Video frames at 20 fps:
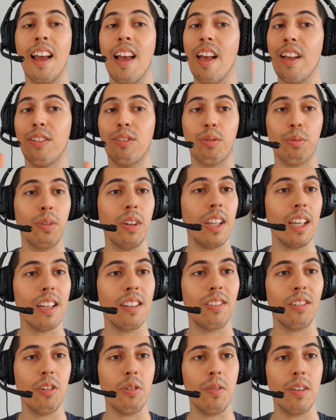It's really
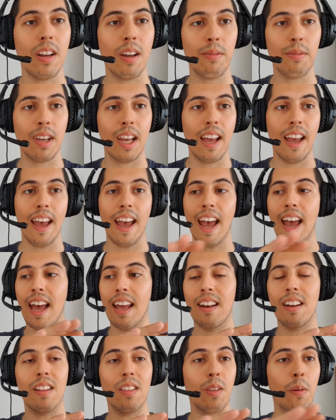intuitive,
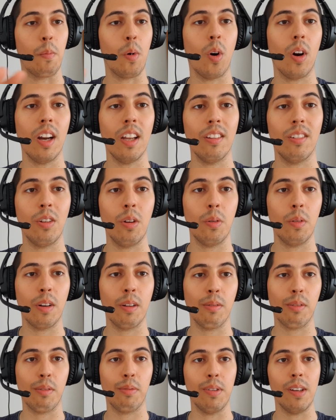and the more
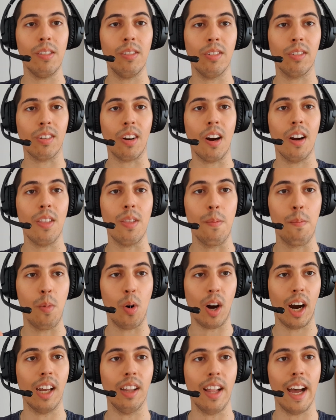intuitive the features are, the
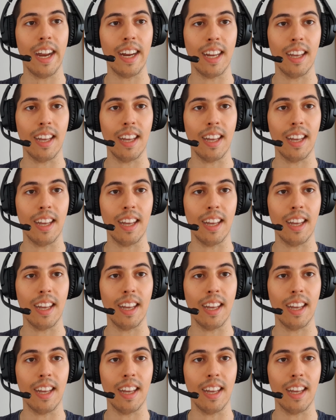more I like